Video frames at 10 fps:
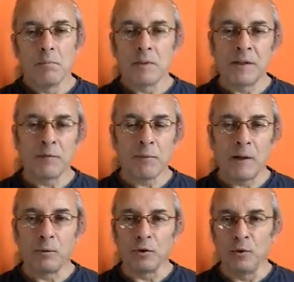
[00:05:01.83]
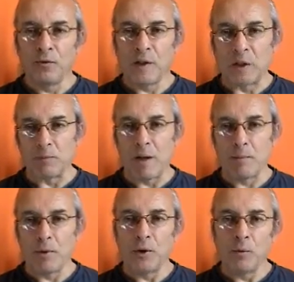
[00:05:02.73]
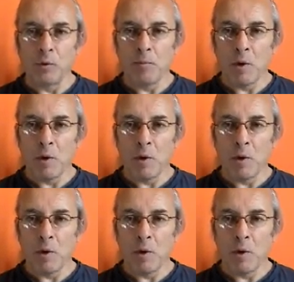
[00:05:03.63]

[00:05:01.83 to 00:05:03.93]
But never mind what you think of my body. What